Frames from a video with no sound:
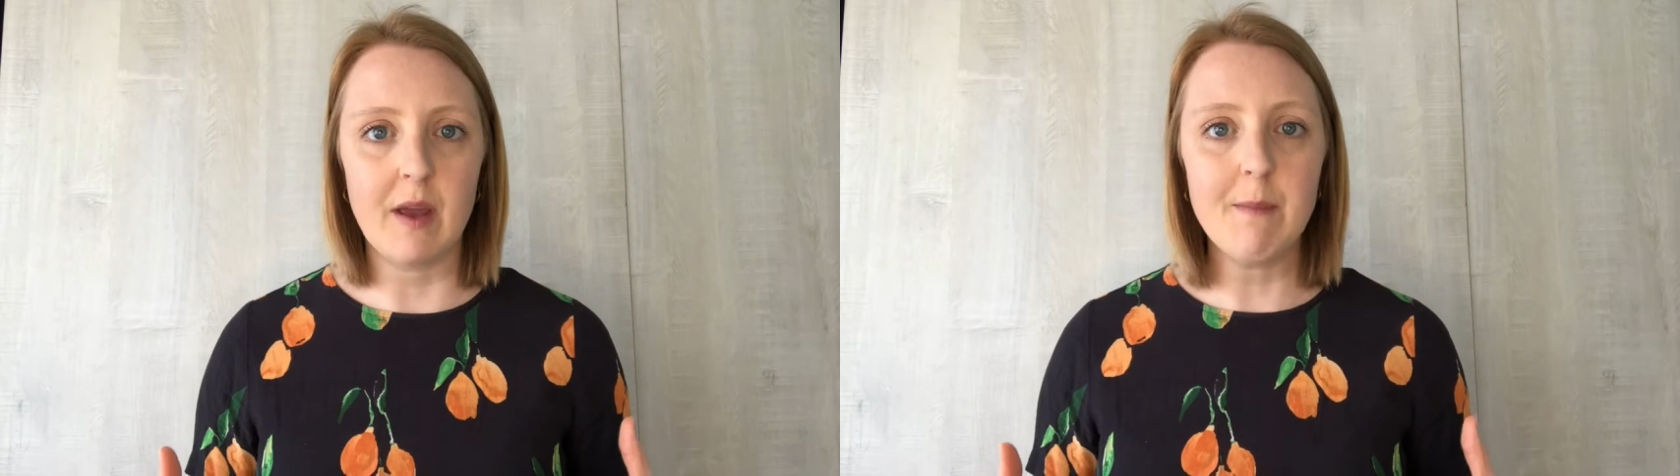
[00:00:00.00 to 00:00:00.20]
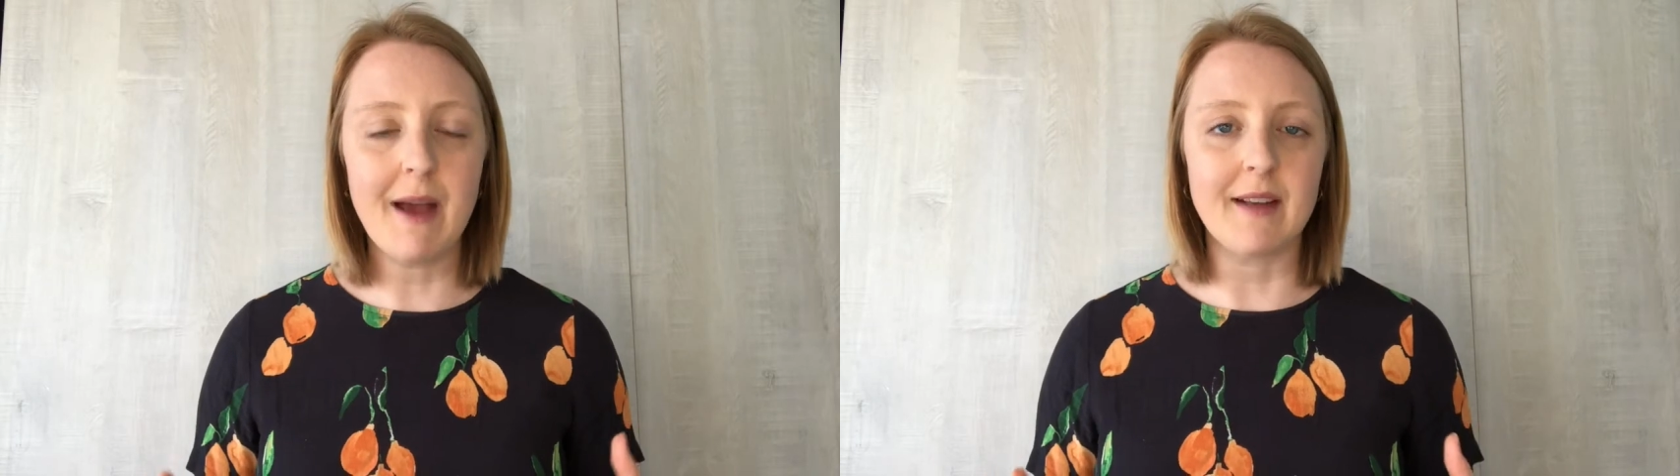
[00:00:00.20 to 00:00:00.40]

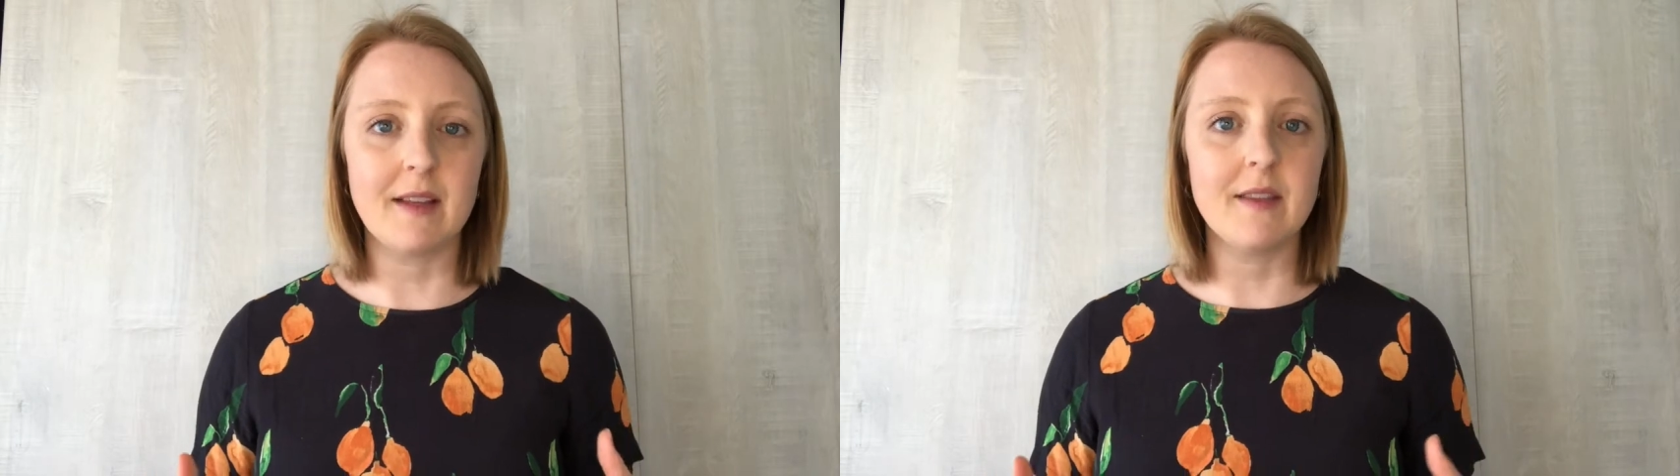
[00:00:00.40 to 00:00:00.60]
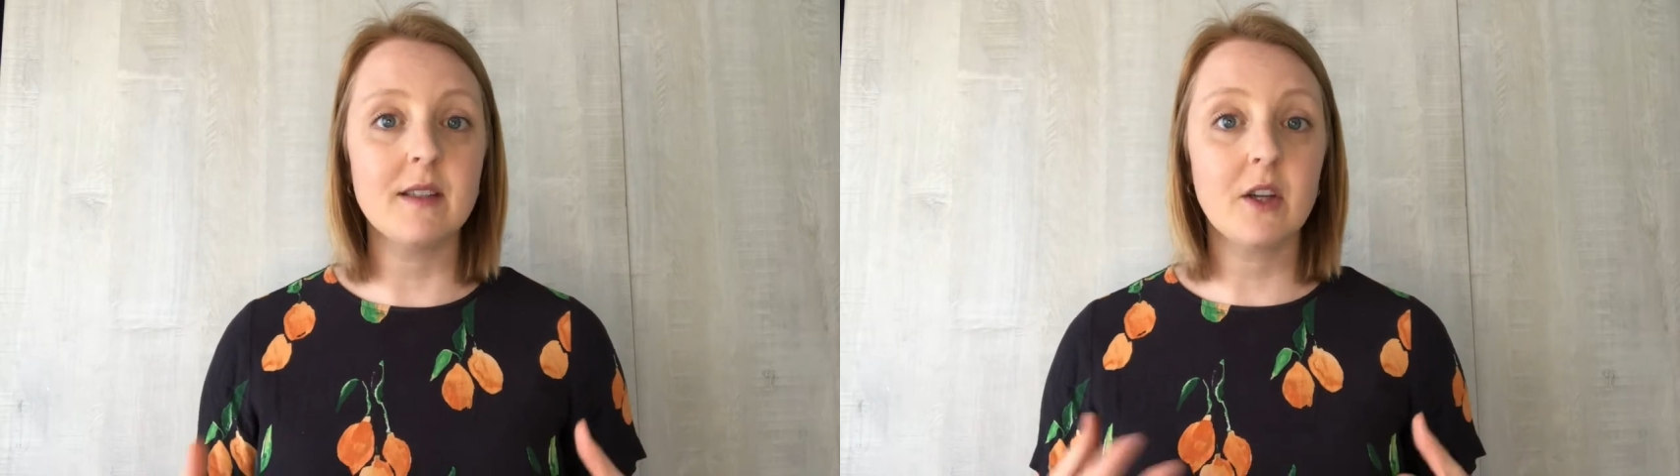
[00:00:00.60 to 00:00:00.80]
impact
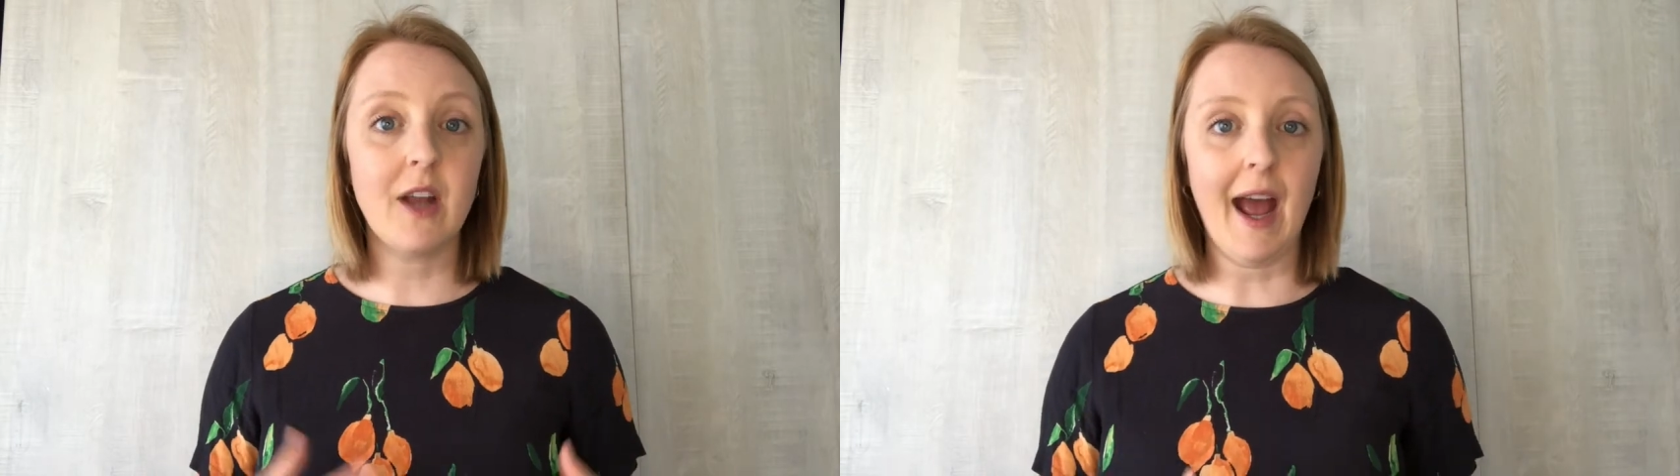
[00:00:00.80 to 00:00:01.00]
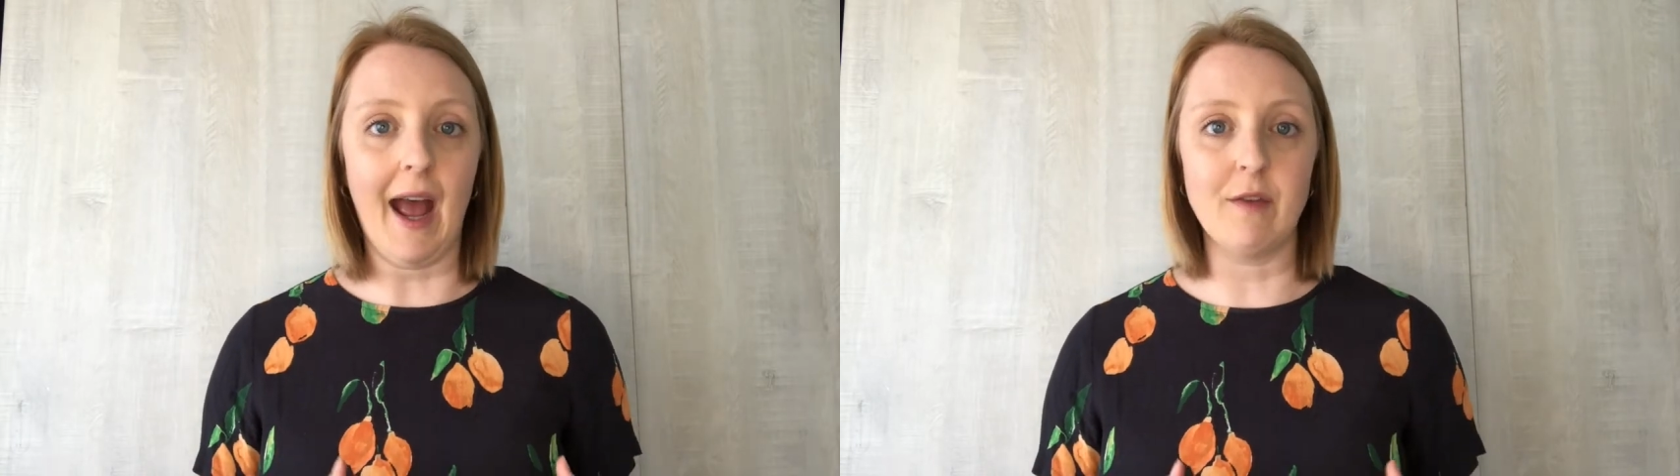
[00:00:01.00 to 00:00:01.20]
that this could
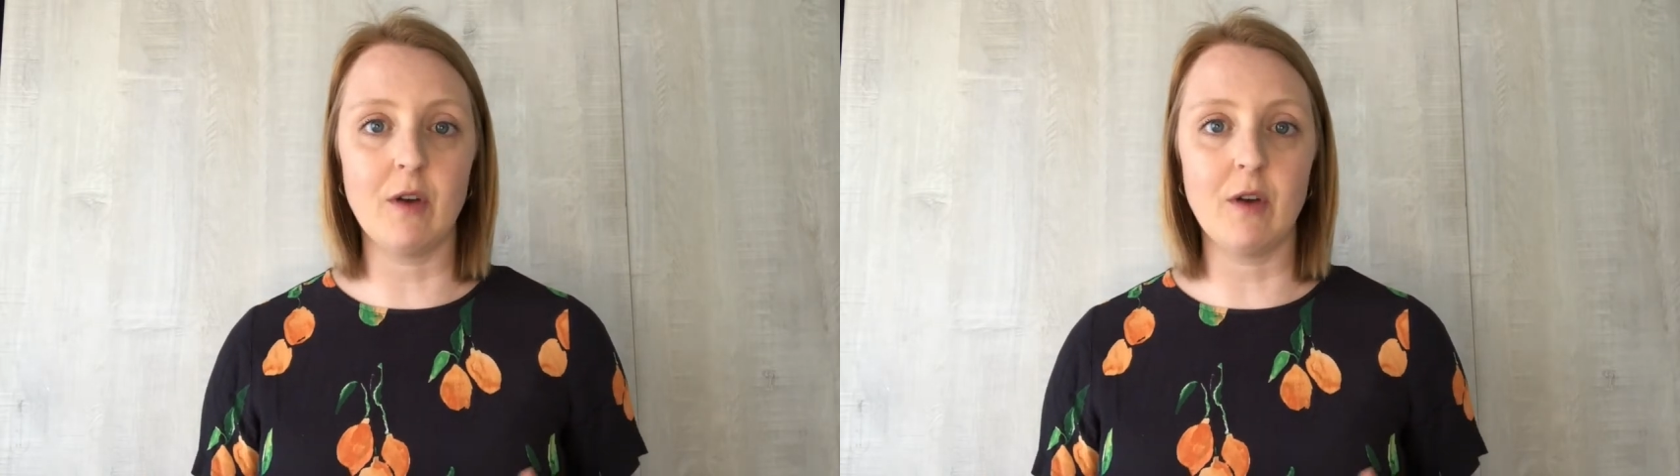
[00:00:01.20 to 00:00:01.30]
have